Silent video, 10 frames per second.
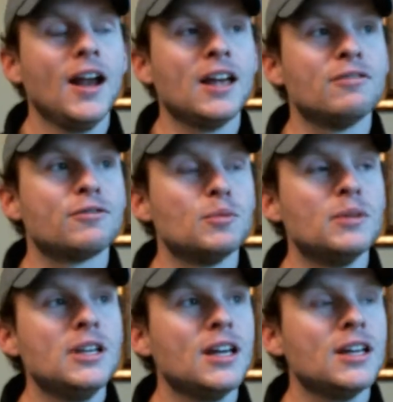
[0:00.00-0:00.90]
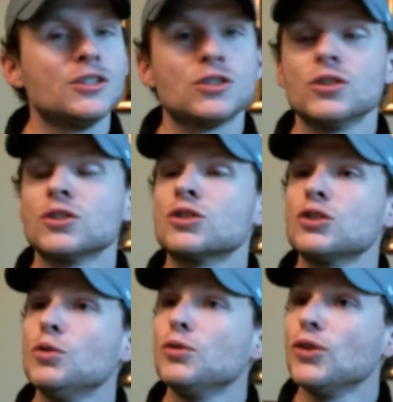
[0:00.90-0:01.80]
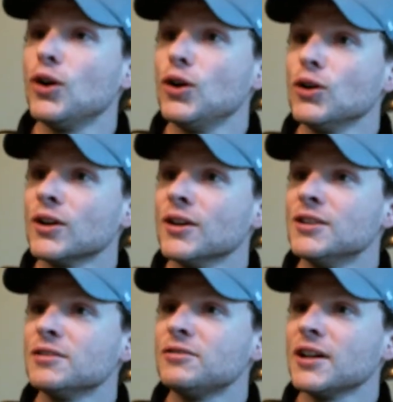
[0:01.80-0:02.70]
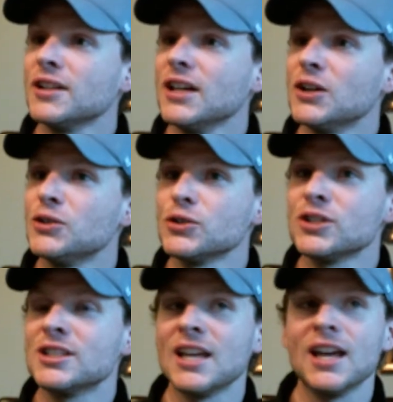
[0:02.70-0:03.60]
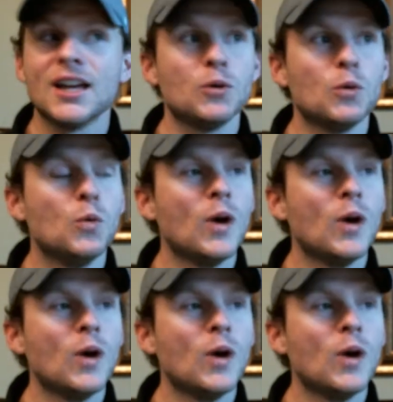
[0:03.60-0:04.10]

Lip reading: And for me, it just took so long to finally understand